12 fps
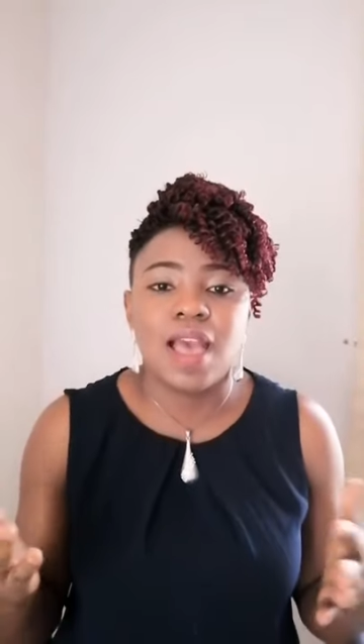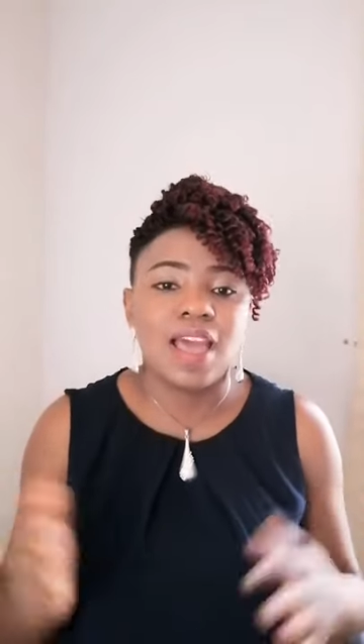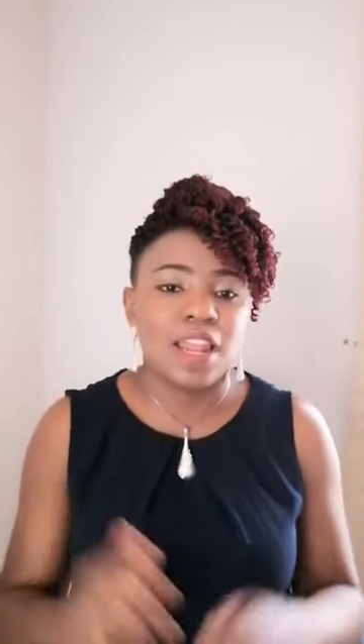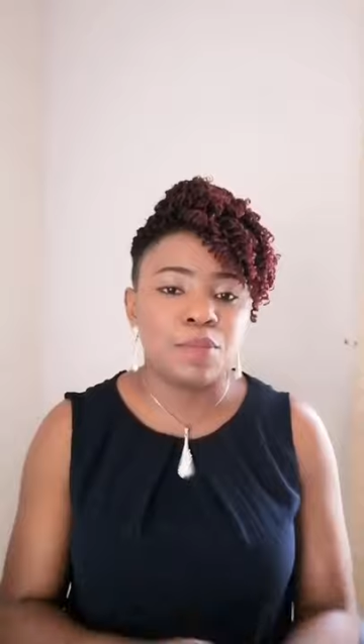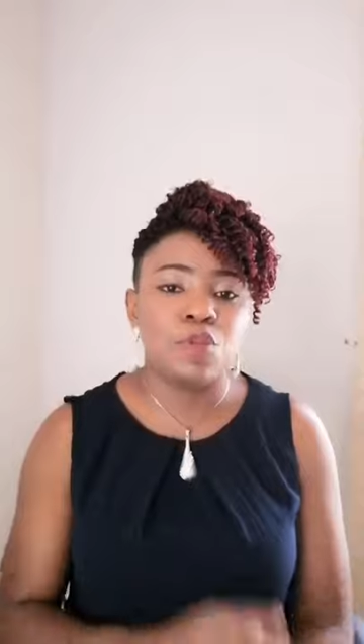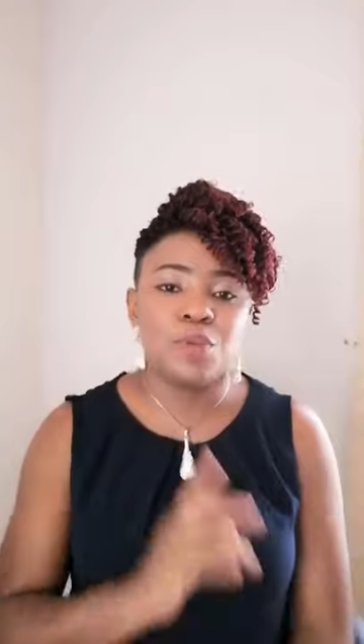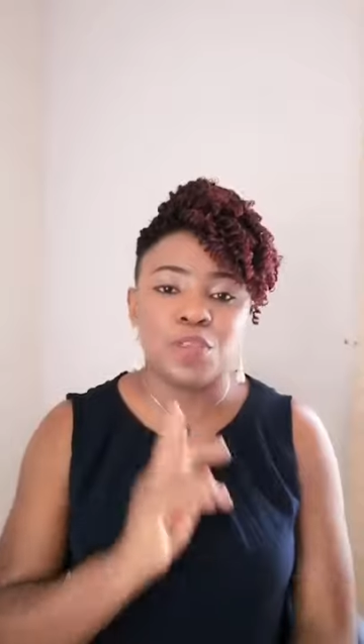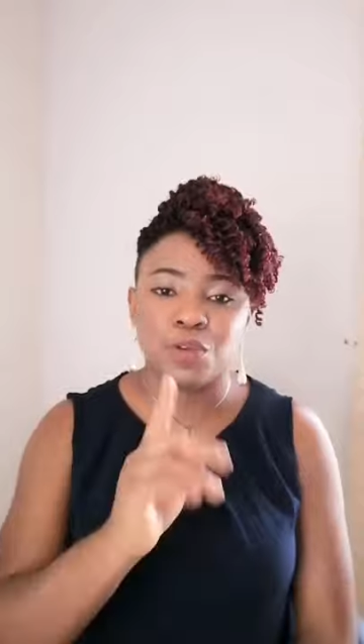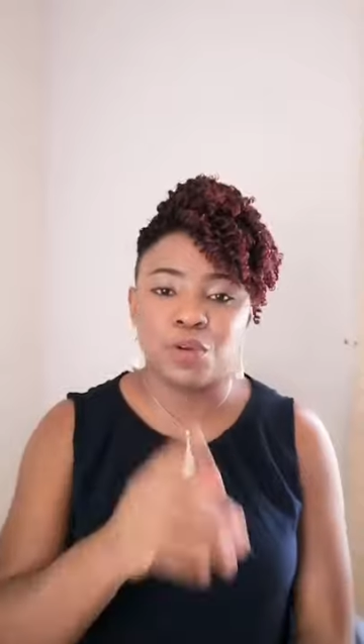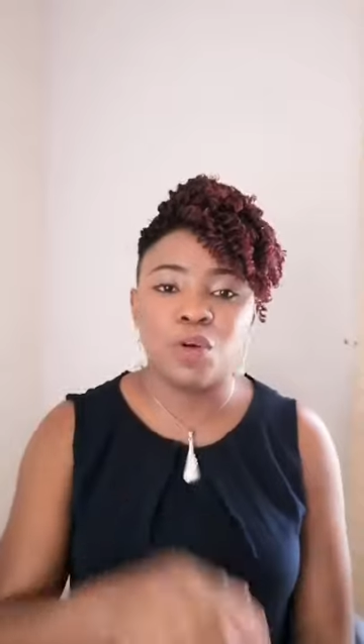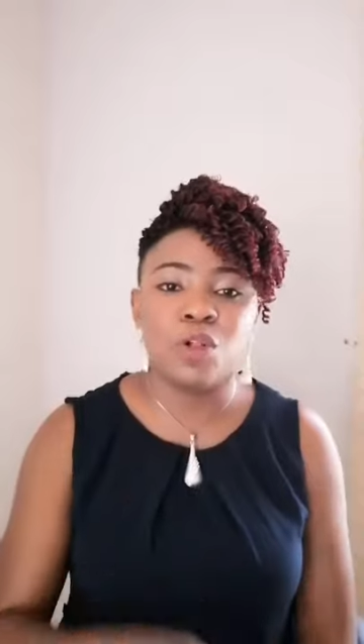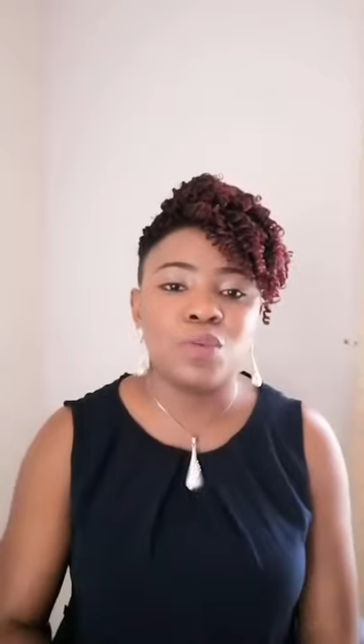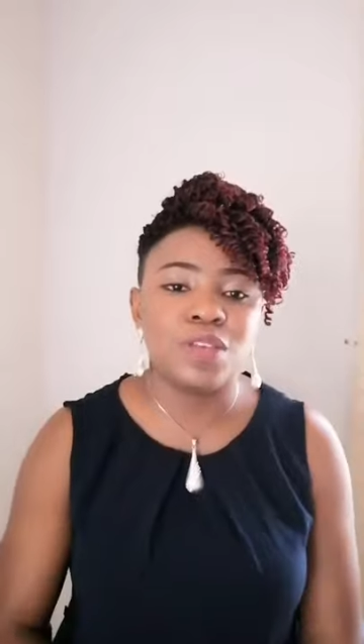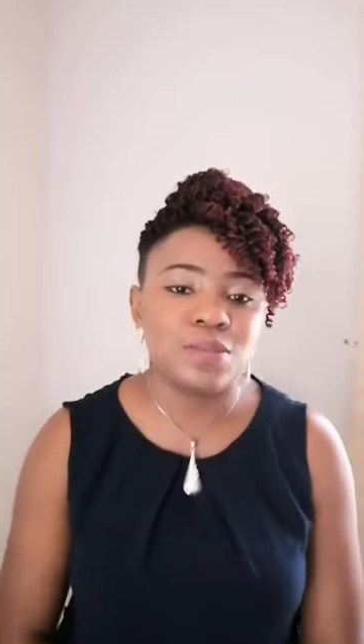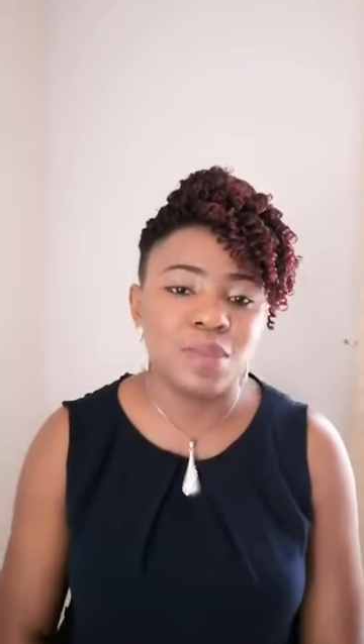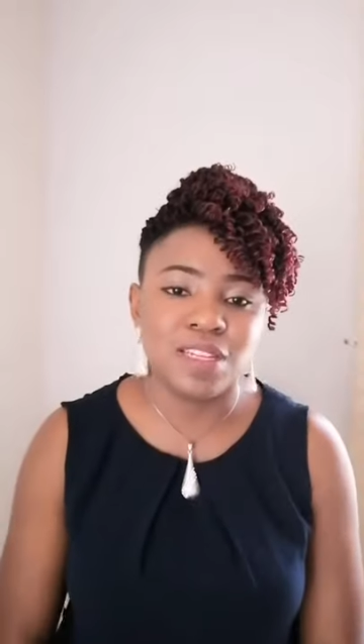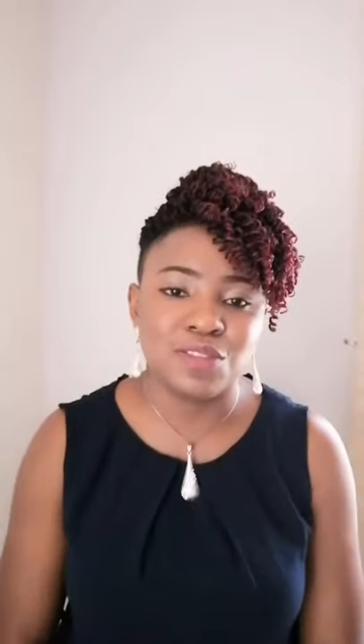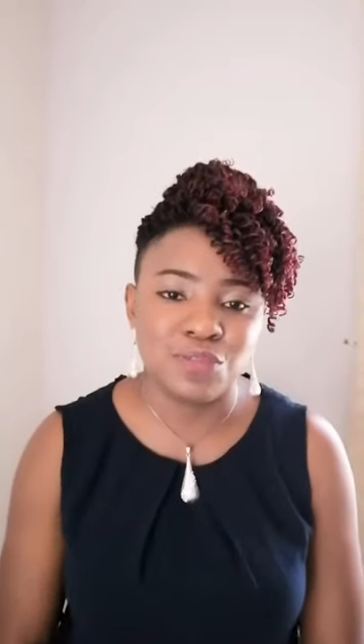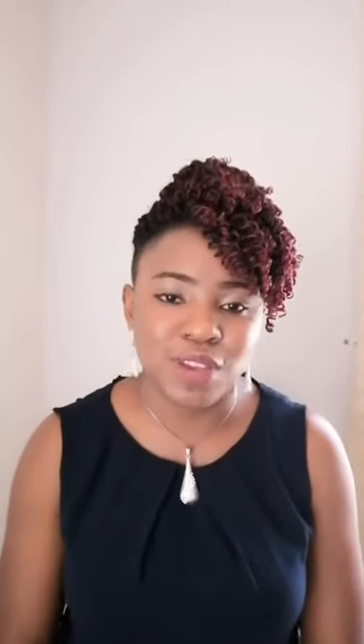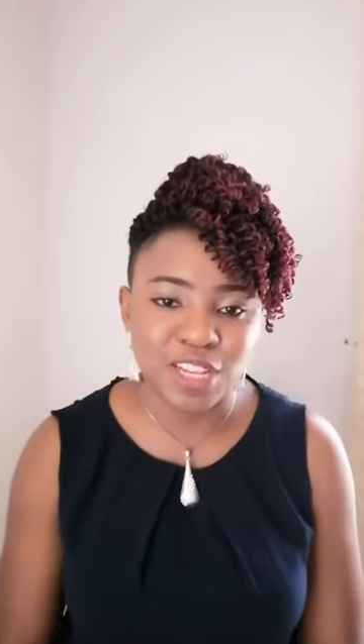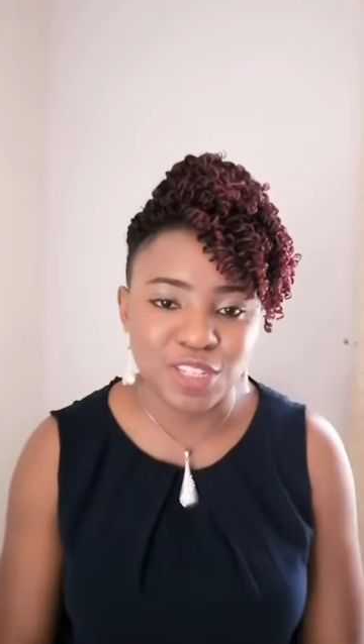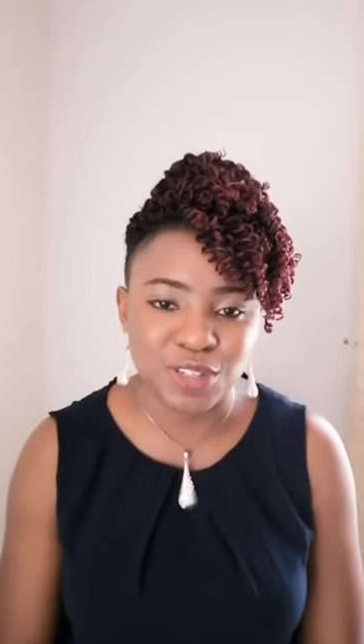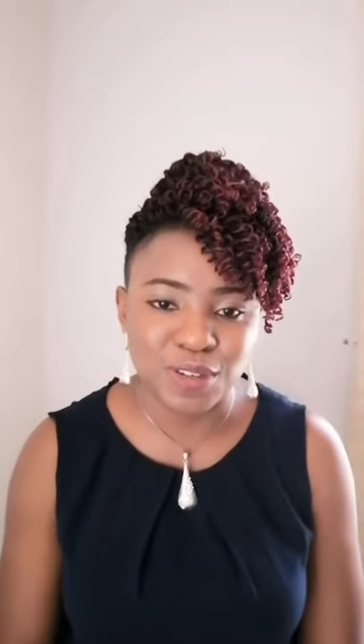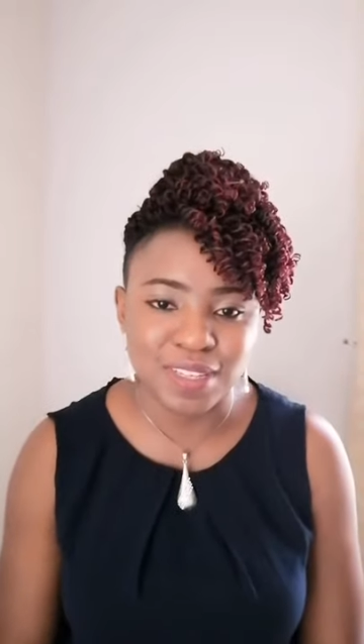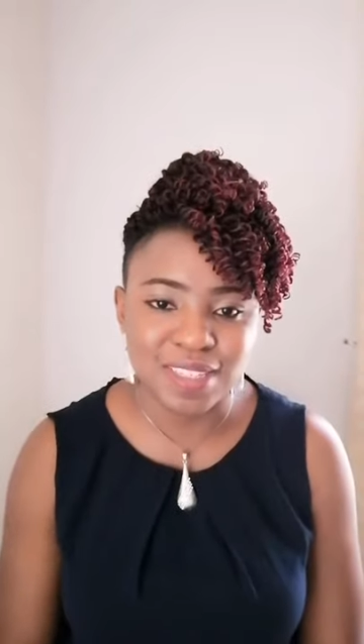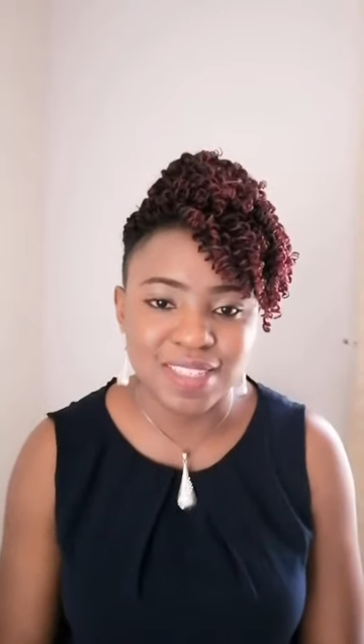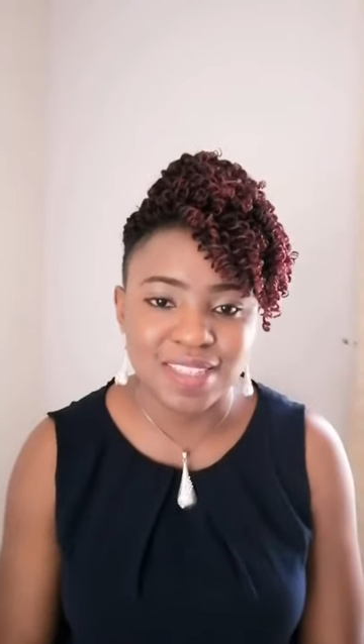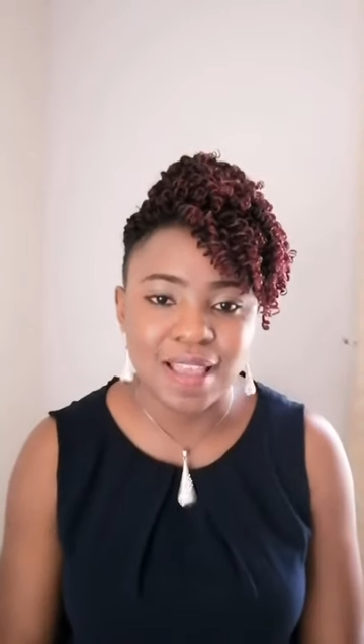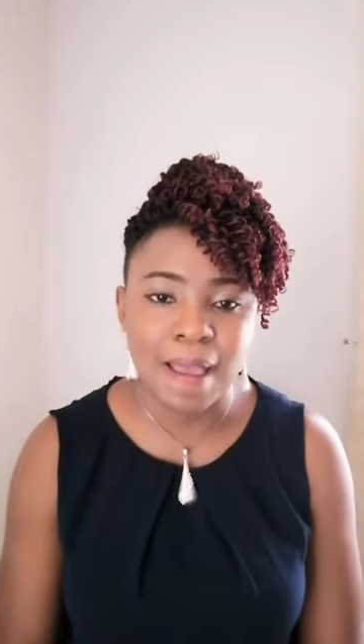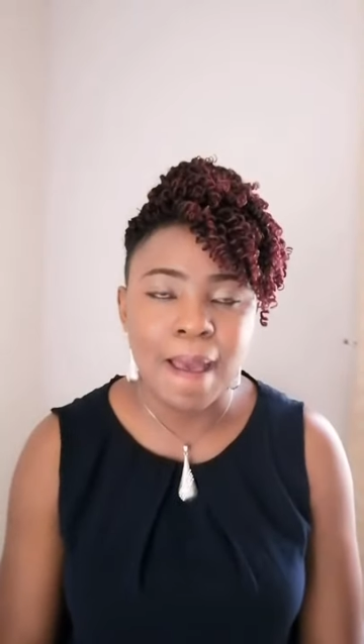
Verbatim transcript: And I'm hoping you always make the right choice.